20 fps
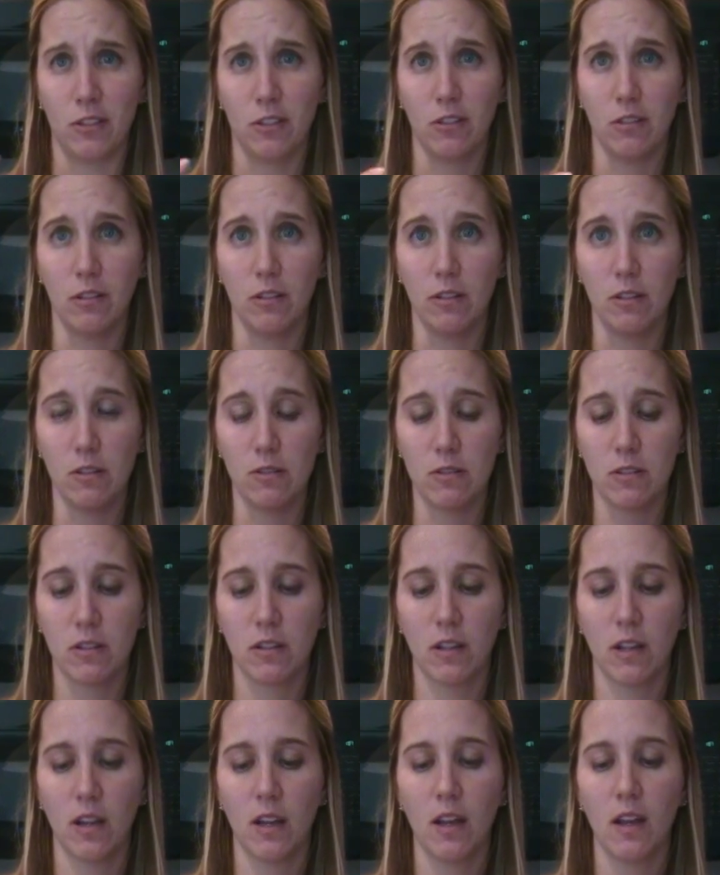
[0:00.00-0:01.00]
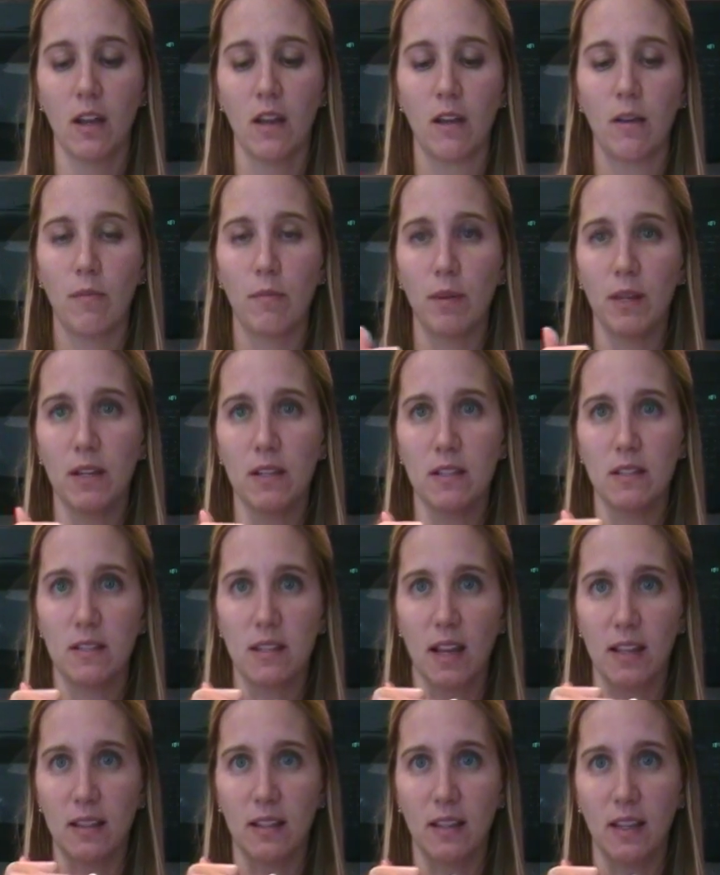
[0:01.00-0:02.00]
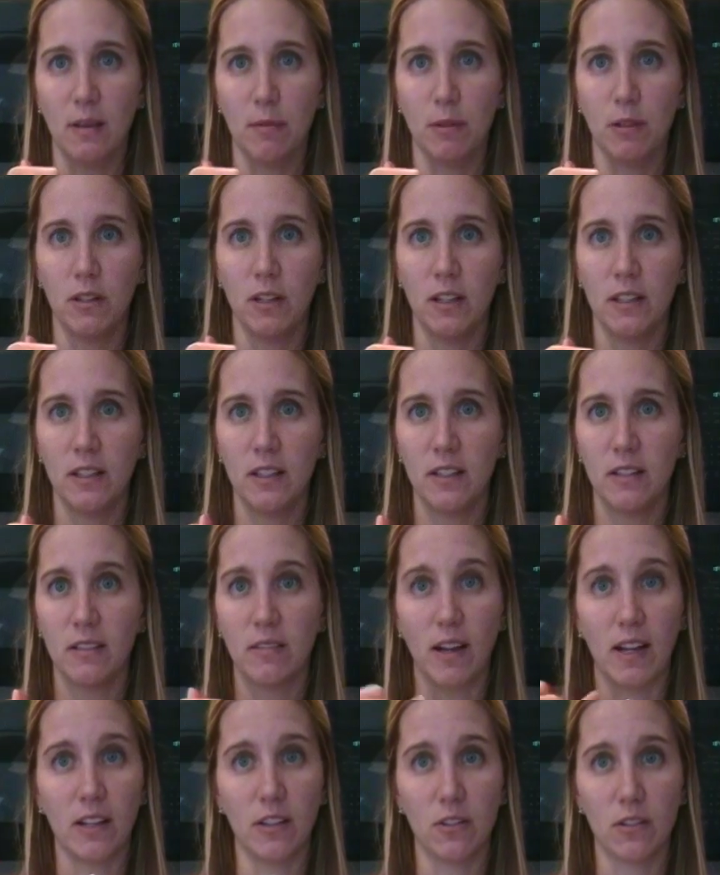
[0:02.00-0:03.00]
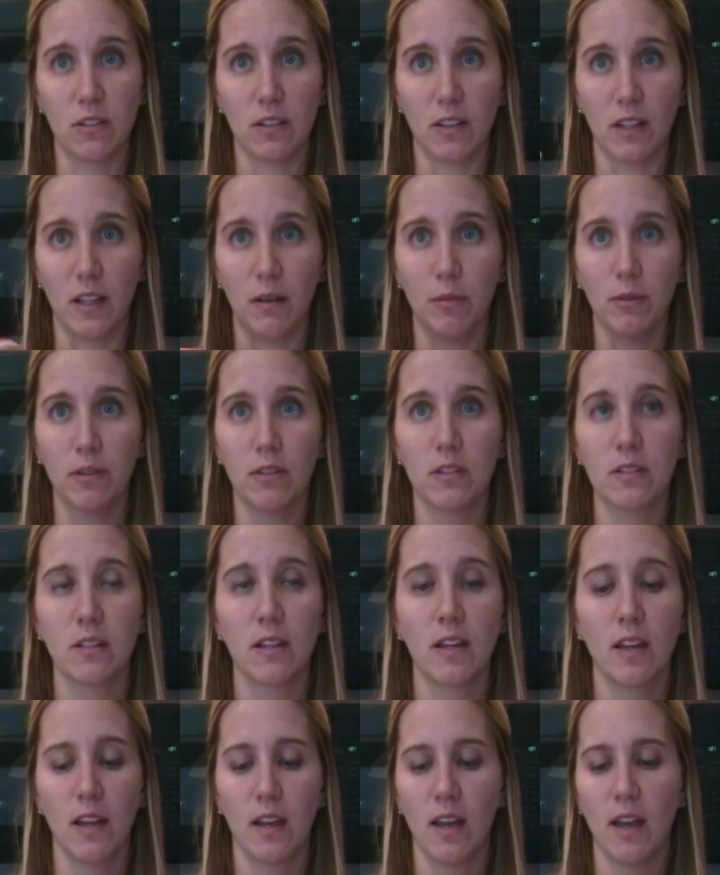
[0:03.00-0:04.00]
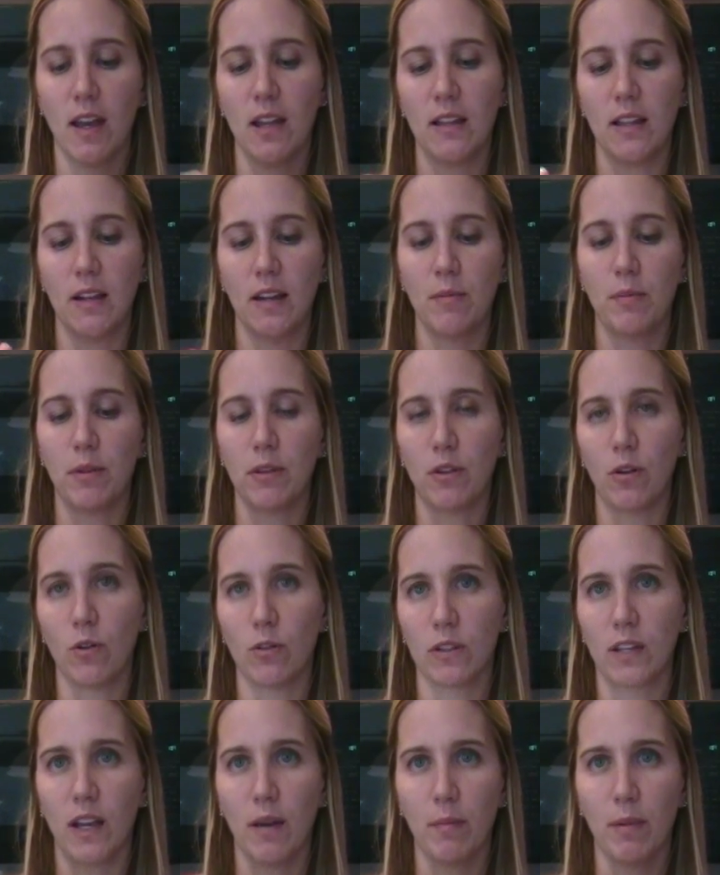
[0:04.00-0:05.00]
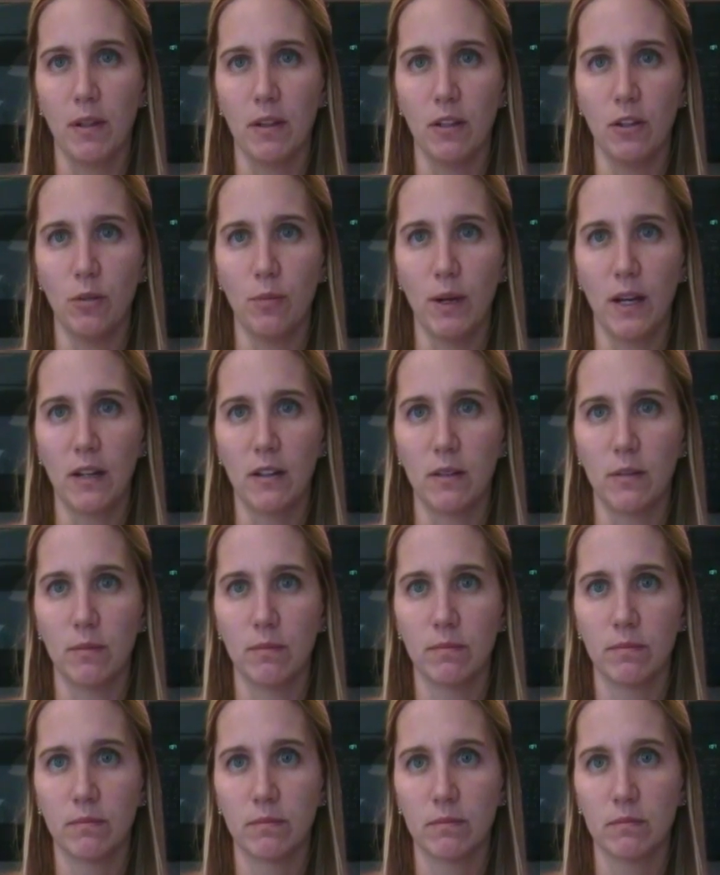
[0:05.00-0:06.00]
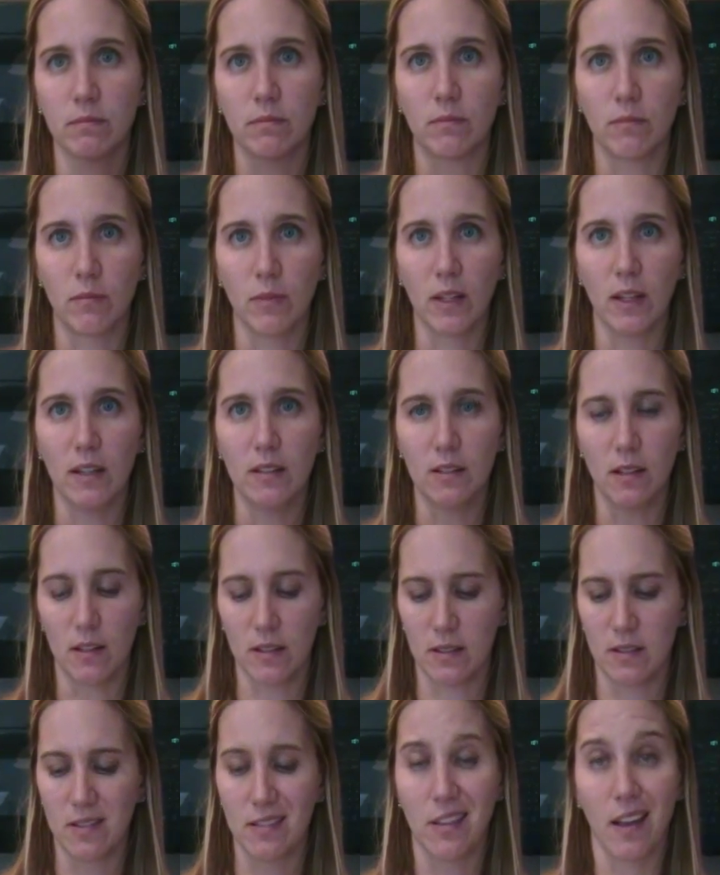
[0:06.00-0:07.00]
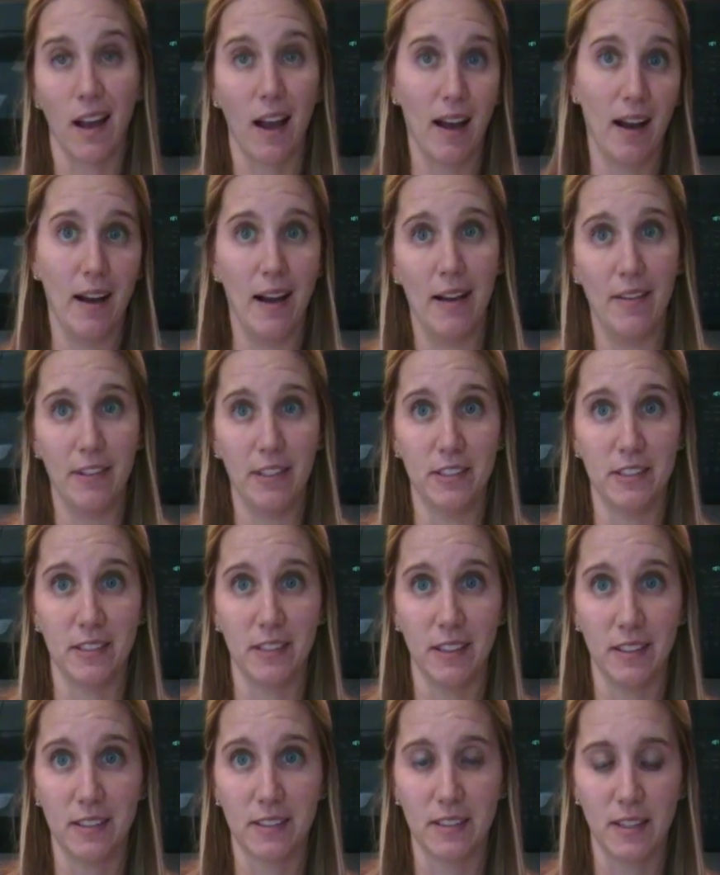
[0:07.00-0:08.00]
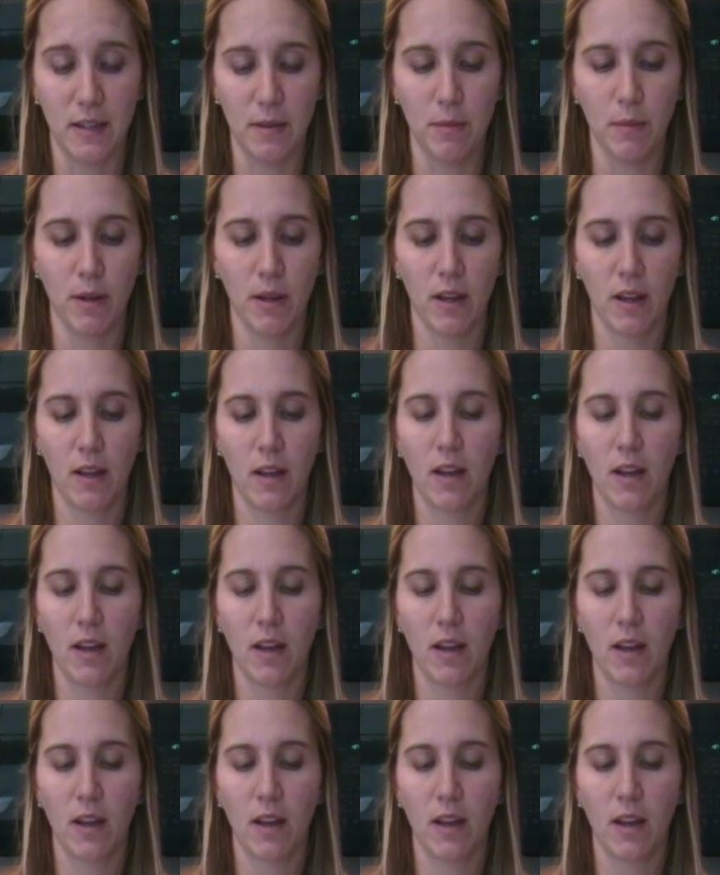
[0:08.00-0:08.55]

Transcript: totally gross, because it's got the label on there. I use the labels. And then I put the old cap on the new bottle, as long as it's obviously the same